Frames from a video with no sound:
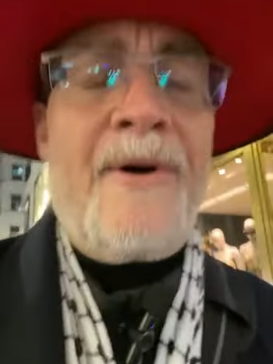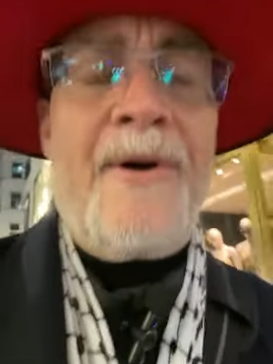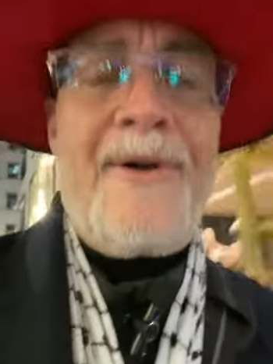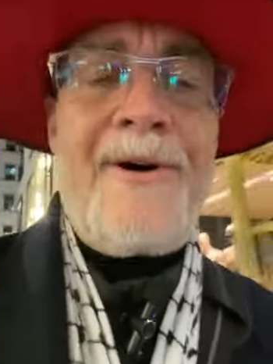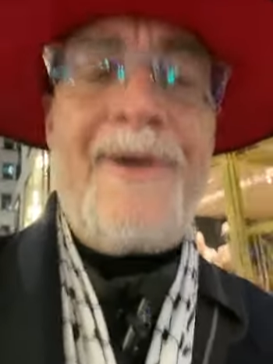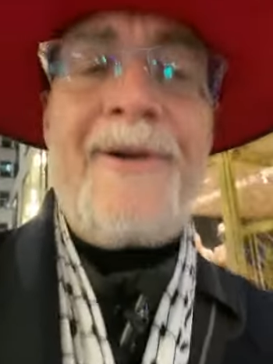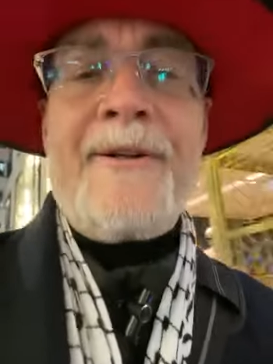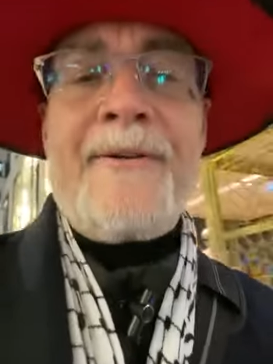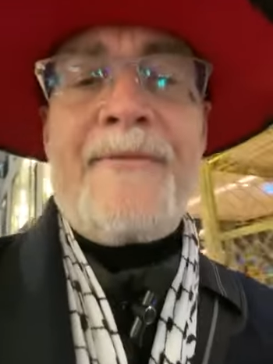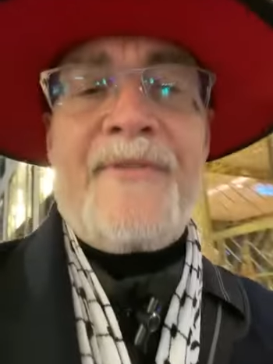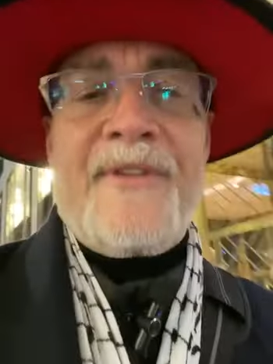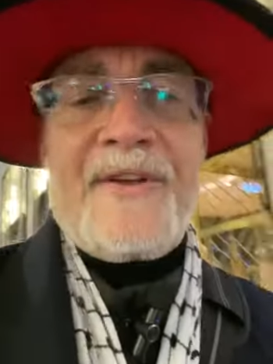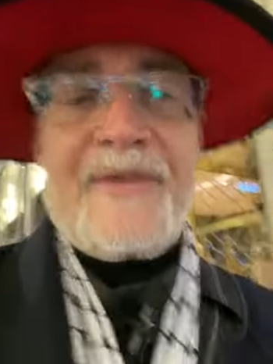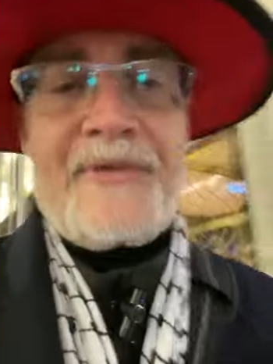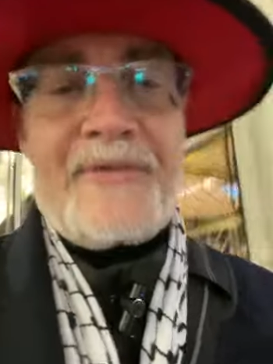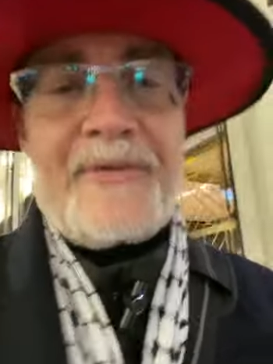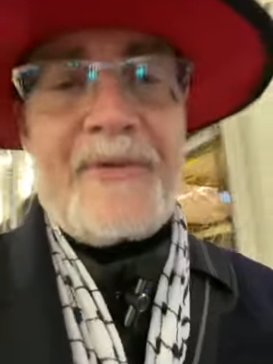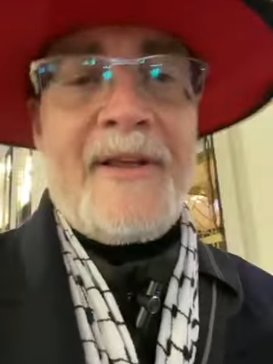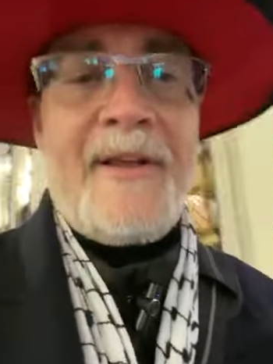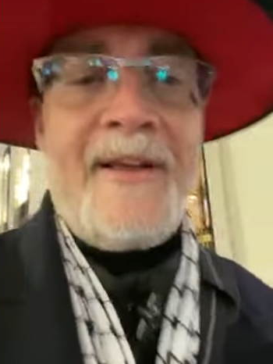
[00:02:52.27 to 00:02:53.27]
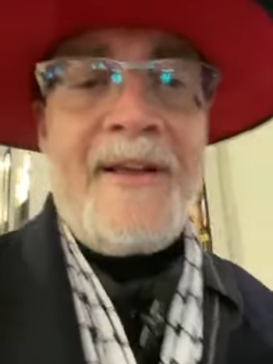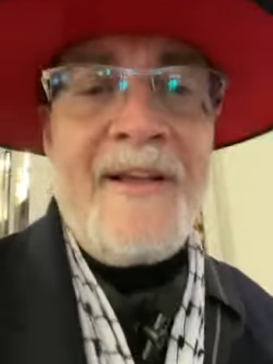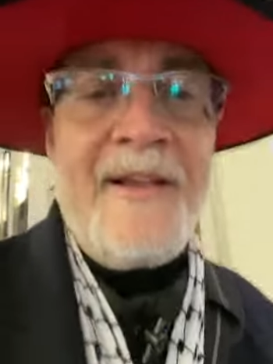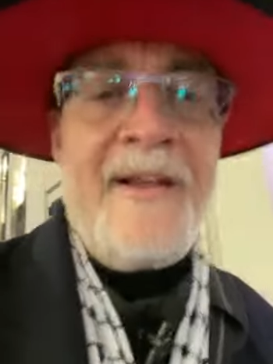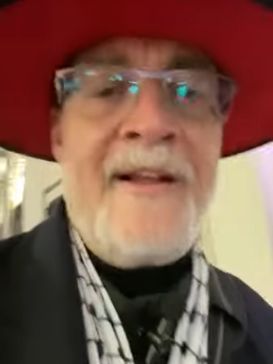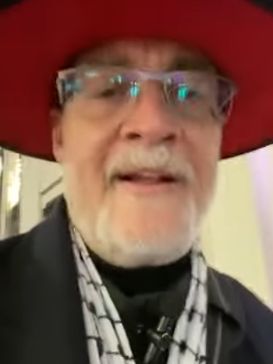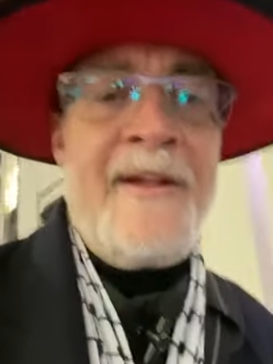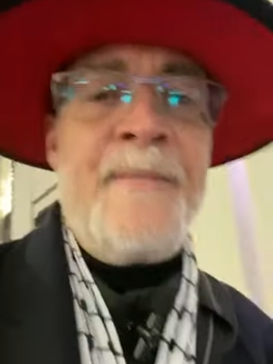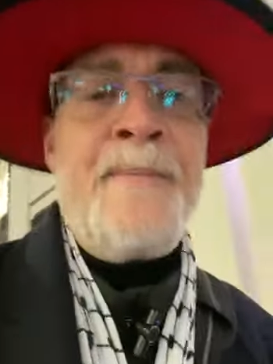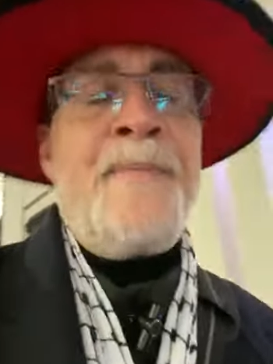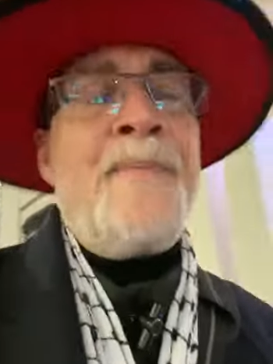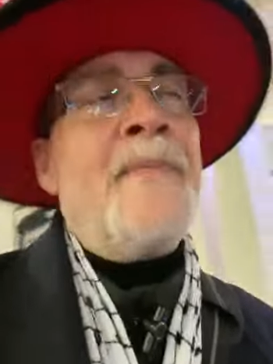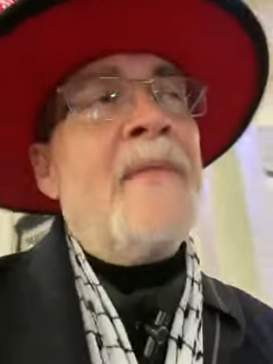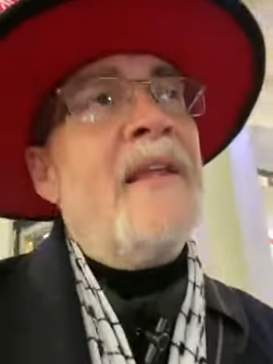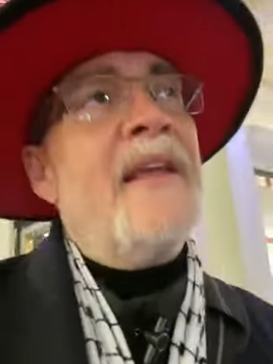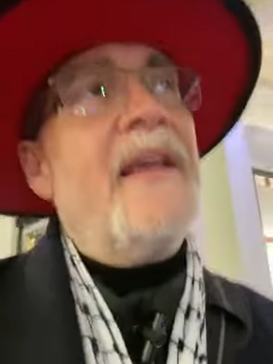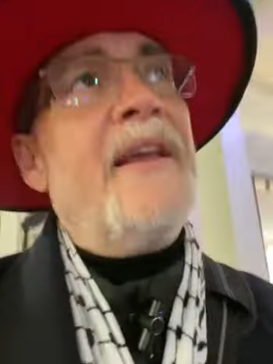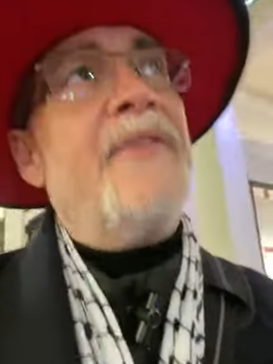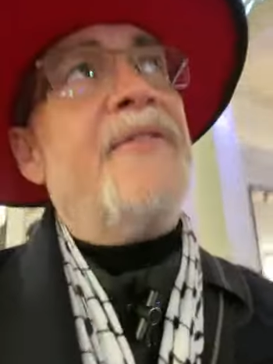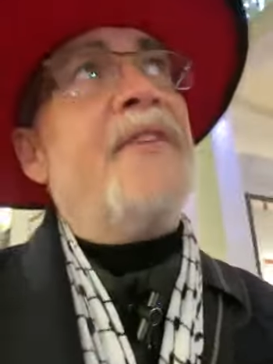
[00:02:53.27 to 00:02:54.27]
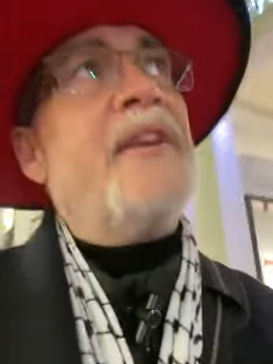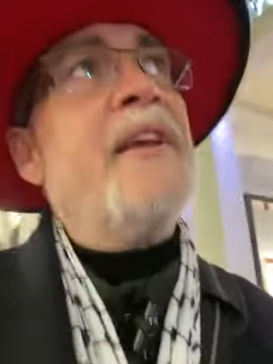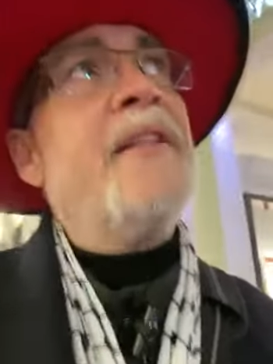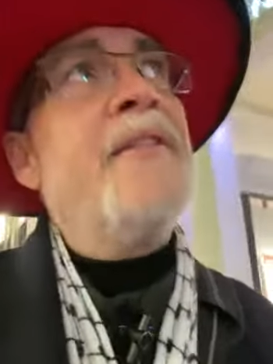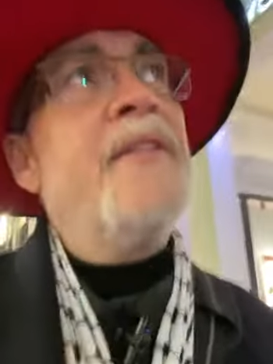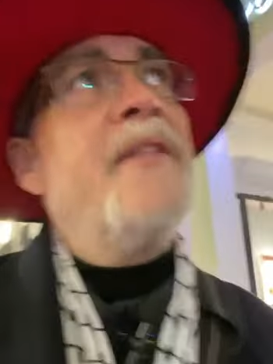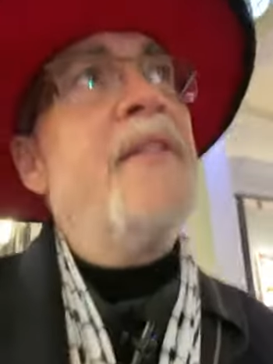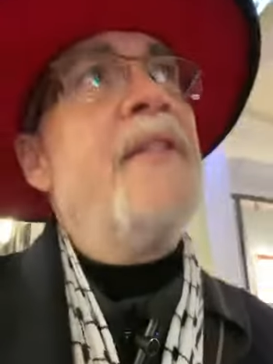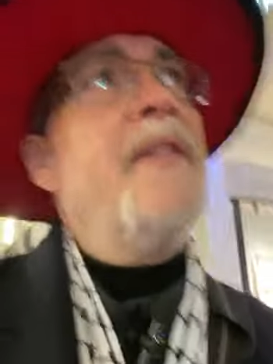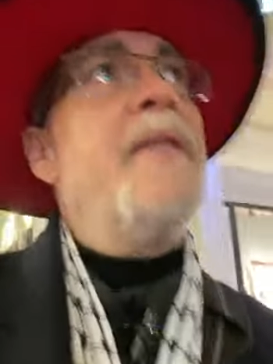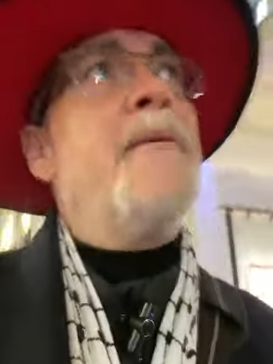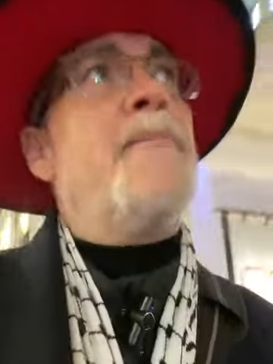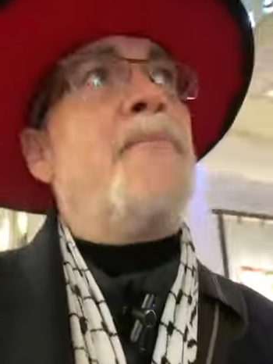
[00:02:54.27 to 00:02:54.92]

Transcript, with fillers: All of this is in the